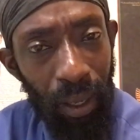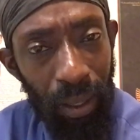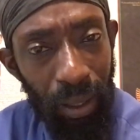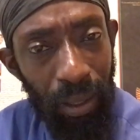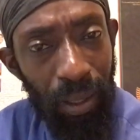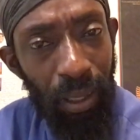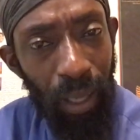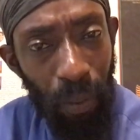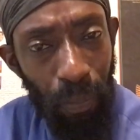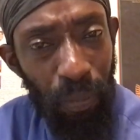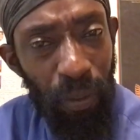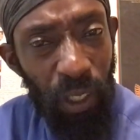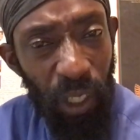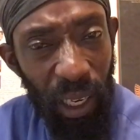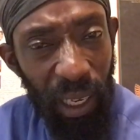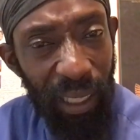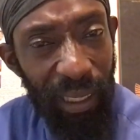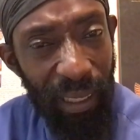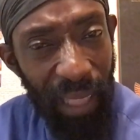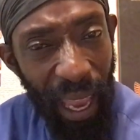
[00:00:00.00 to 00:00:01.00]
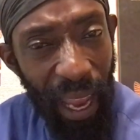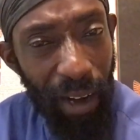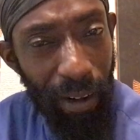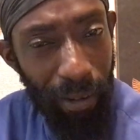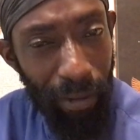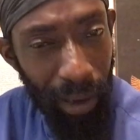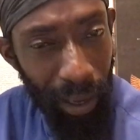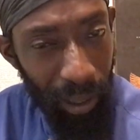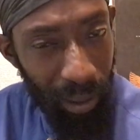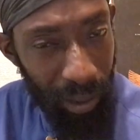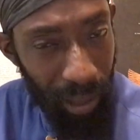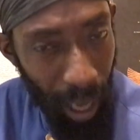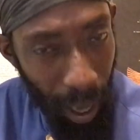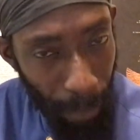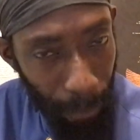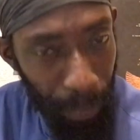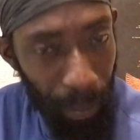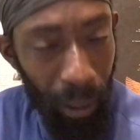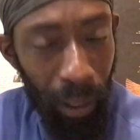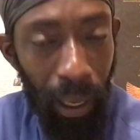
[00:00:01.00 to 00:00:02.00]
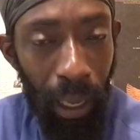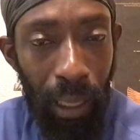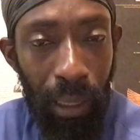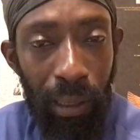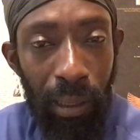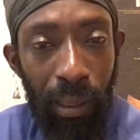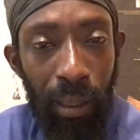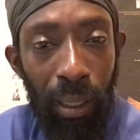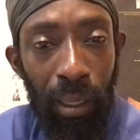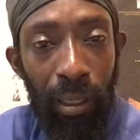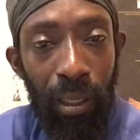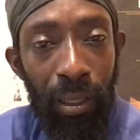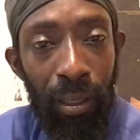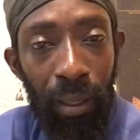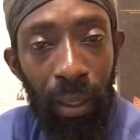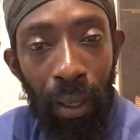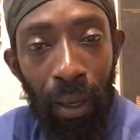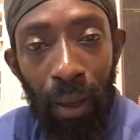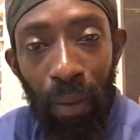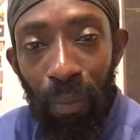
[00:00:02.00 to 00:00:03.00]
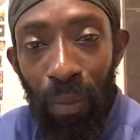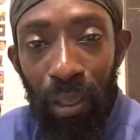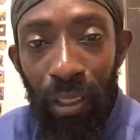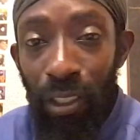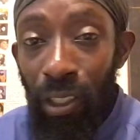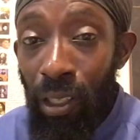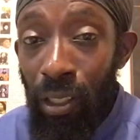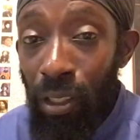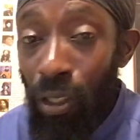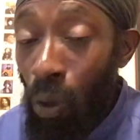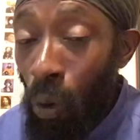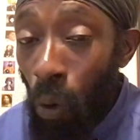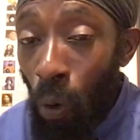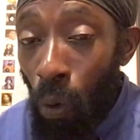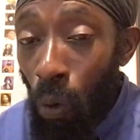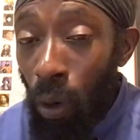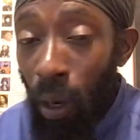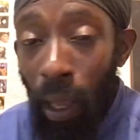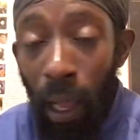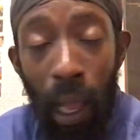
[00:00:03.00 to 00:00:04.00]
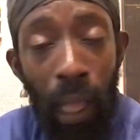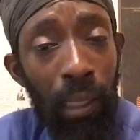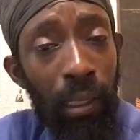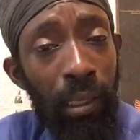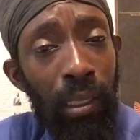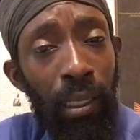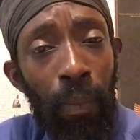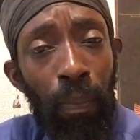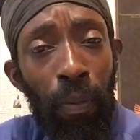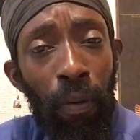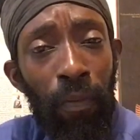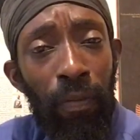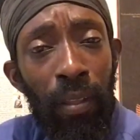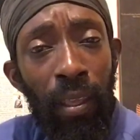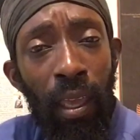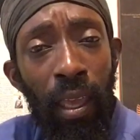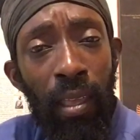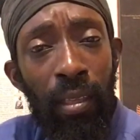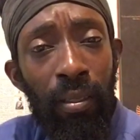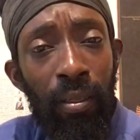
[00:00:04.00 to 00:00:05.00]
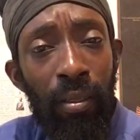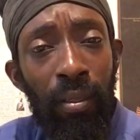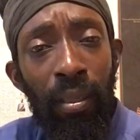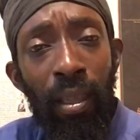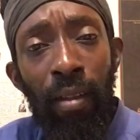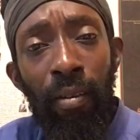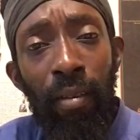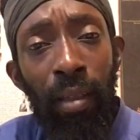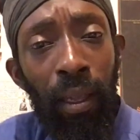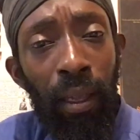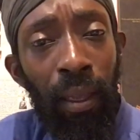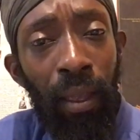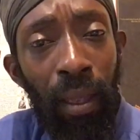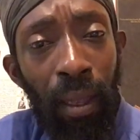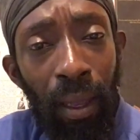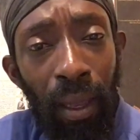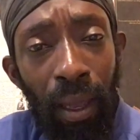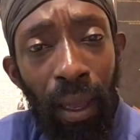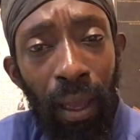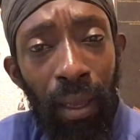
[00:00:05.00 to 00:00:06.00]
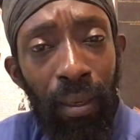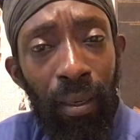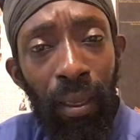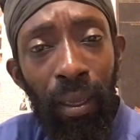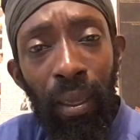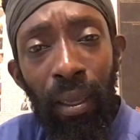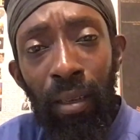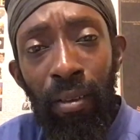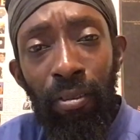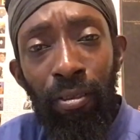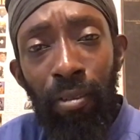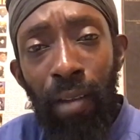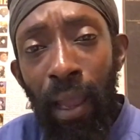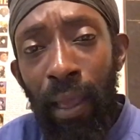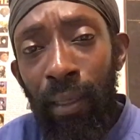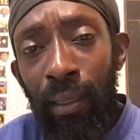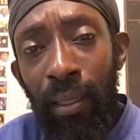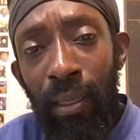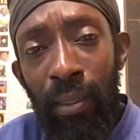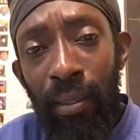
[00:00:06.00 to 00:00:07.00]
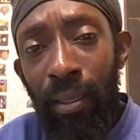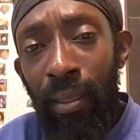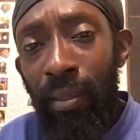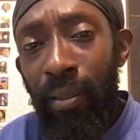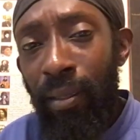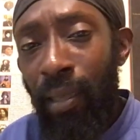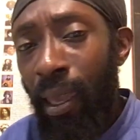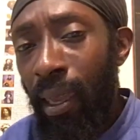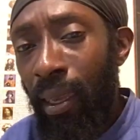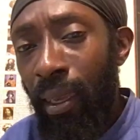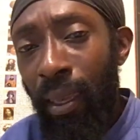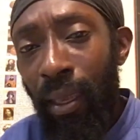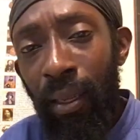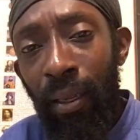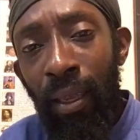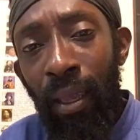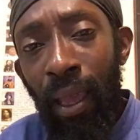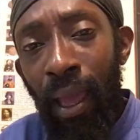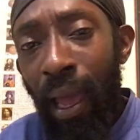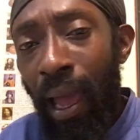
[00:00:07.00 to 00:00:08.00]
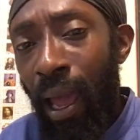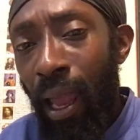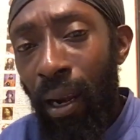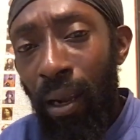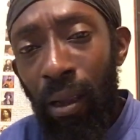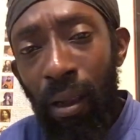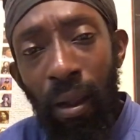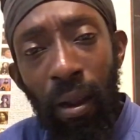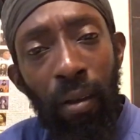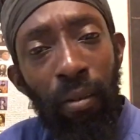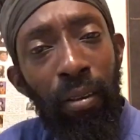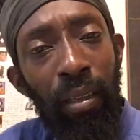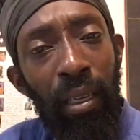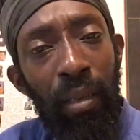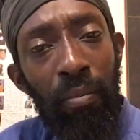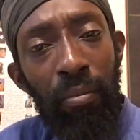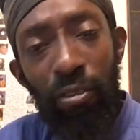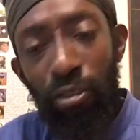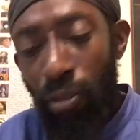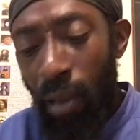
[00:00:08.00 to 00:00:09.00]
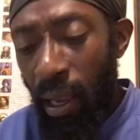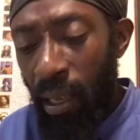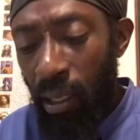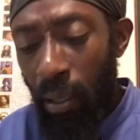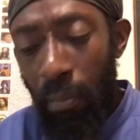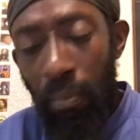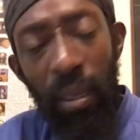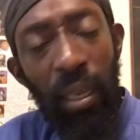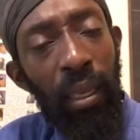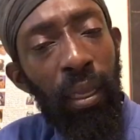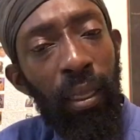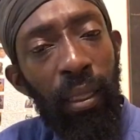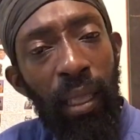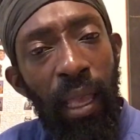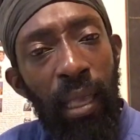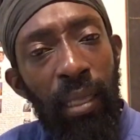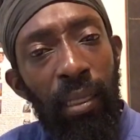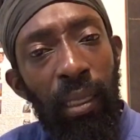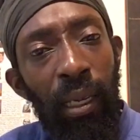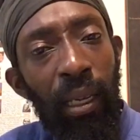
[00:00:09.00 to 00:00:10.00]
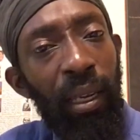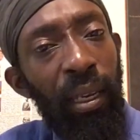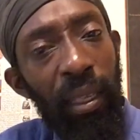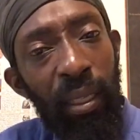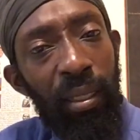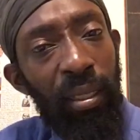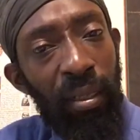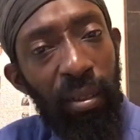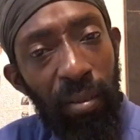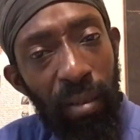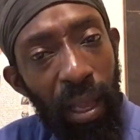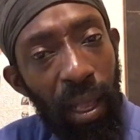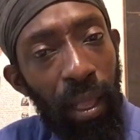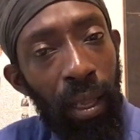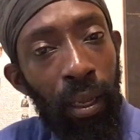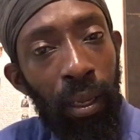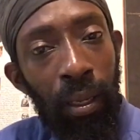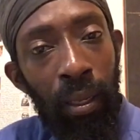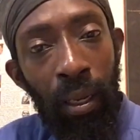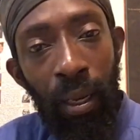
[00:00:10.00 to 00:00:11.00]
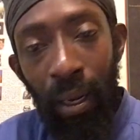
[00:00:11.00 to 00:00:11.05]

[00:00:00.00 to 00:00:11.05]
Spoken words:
subject, direct topic as such, but just the whole concept of the esoteric and the hidden writings, and taking allegory and trying to make it as literal